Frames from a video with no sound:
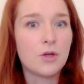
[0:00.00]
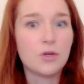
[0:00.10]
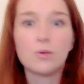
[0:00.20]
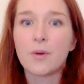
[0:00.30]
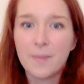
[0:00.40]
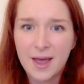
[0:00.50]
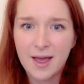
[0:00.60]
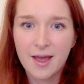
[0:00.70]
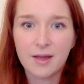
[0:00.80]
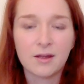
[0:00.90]
you'll
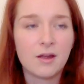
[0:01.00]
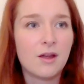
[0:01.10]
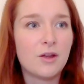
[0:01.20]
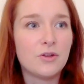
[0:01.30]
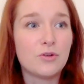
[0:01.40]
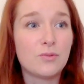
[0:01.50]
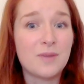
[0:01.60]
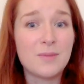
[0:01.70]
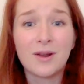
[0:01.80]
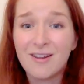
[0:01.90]
prepare, you'll
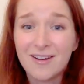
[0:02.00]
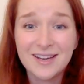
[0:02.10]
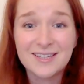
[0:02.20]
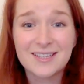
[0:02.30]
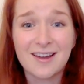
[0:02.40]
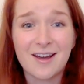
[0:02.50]
be polite,